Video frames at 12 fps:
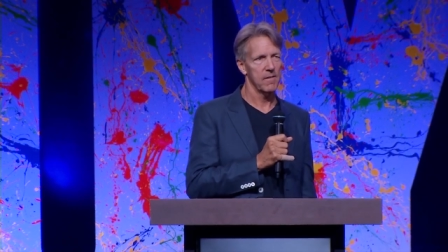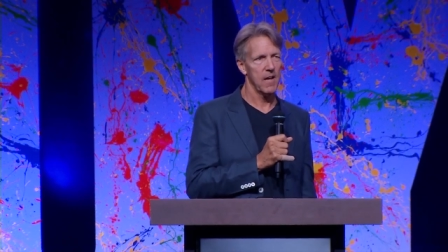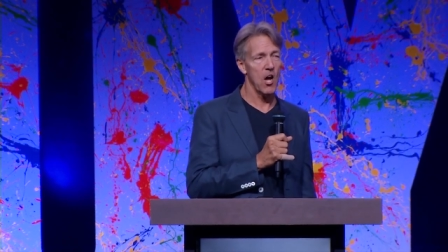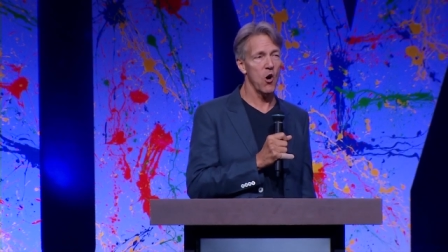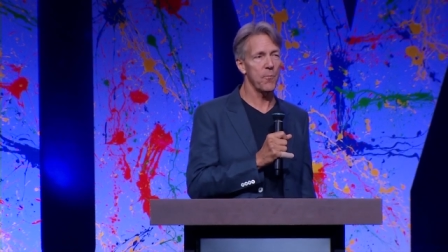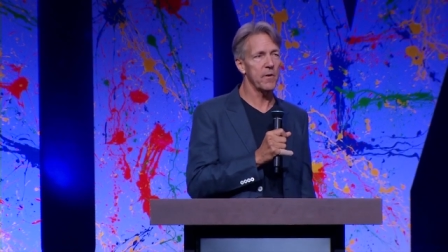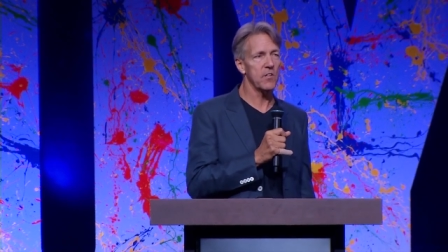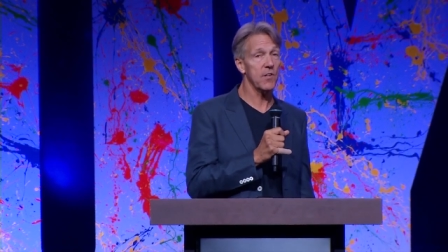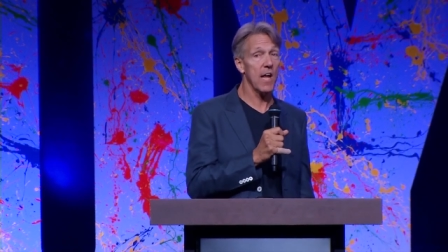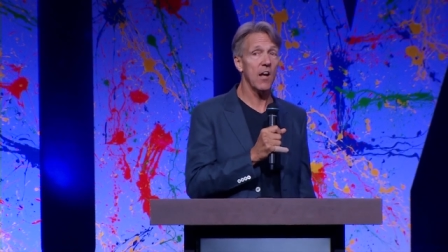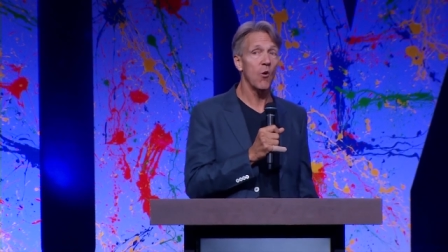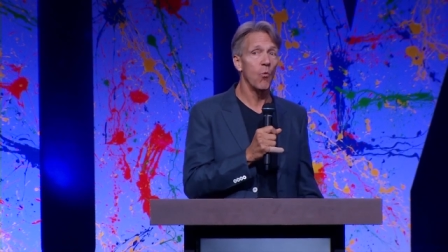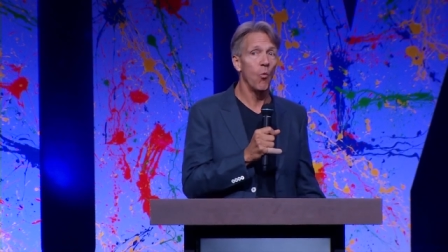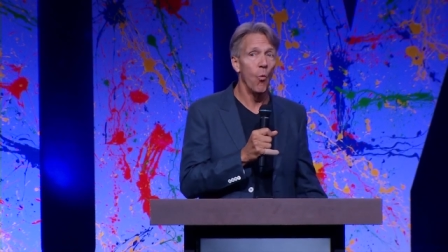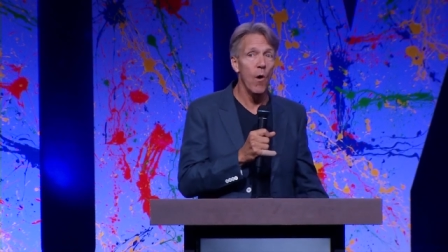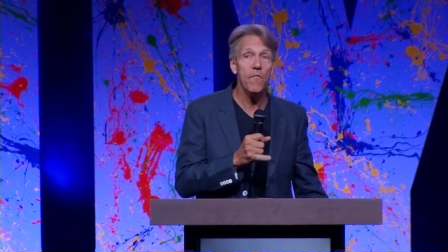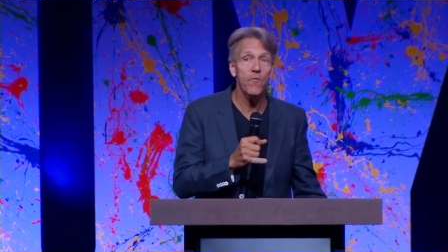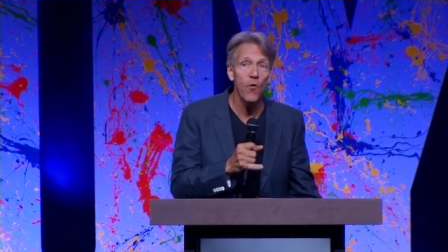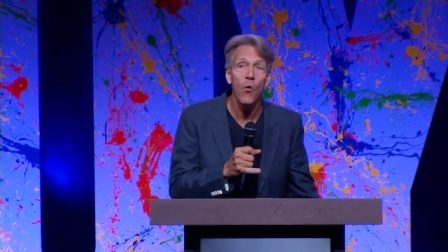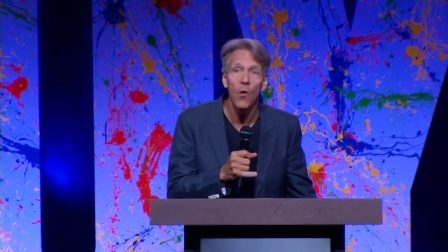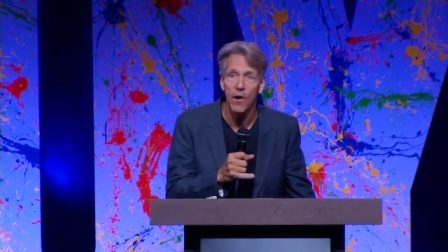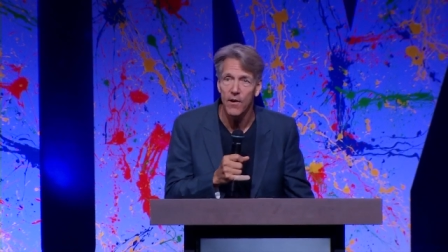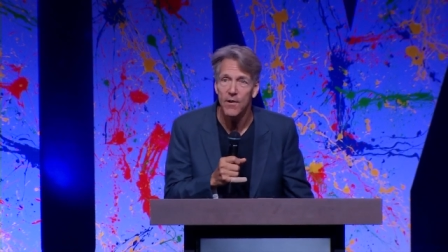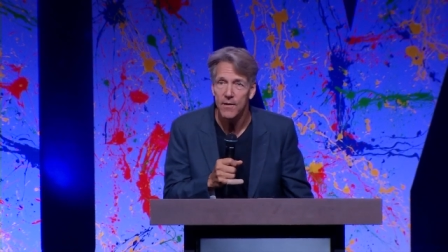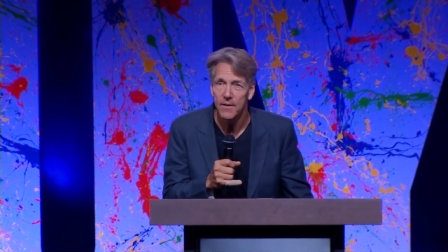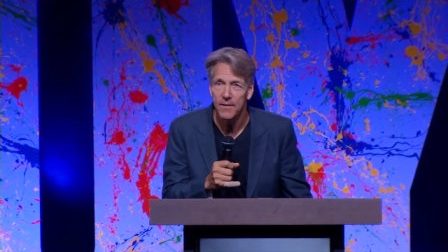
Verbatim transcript: I hope you're saying, What for?